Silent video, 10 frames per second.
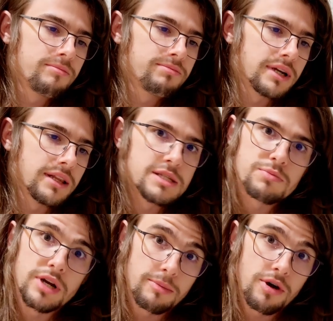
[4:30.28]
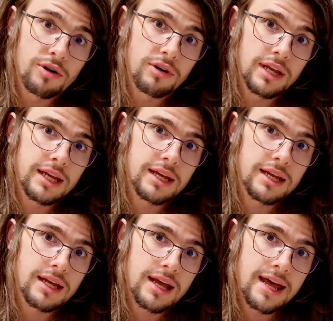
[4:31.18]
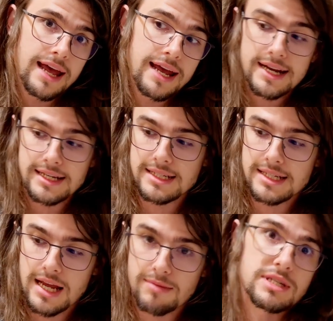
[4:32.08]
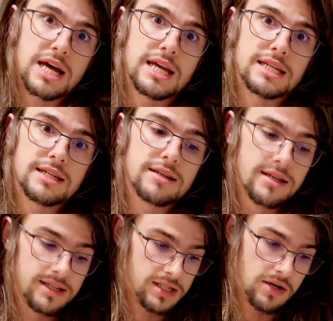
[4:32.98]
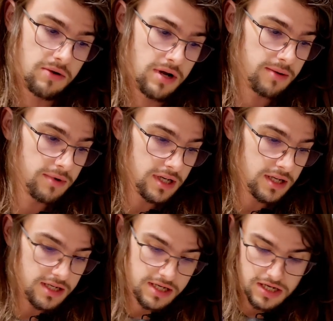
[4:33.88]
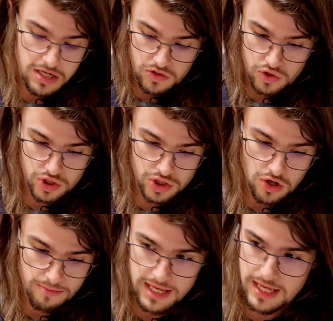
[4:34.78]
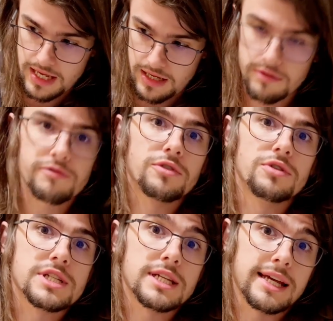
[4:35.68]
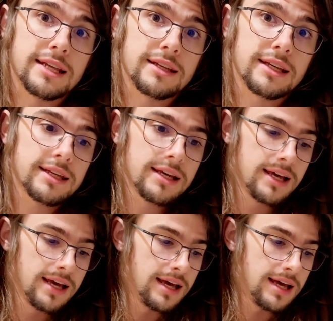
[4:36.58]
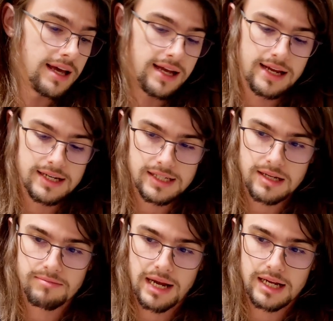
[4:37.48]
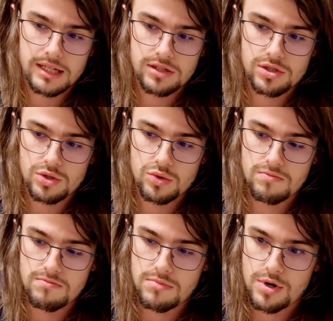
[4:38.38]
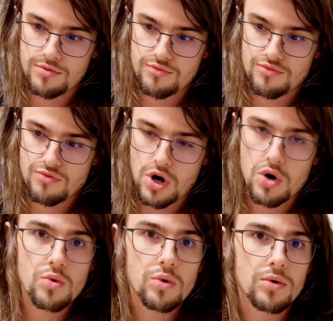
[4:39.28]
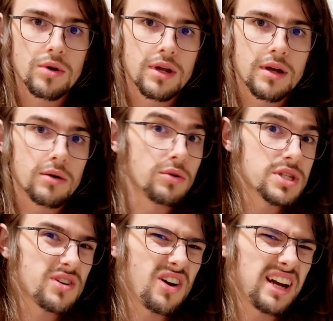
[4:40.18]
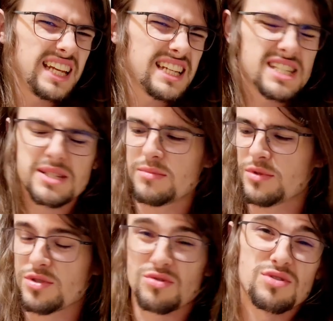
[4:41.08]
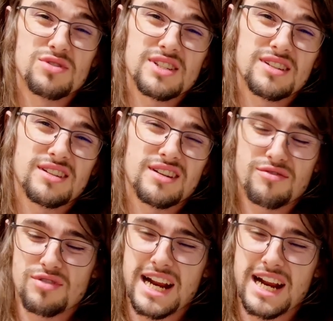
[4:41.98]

but at this point I'm hungry and I'm tired. So I'm gonna stop here for tonight, I think, and come back tomorrow? Also, I need some more screws. I've run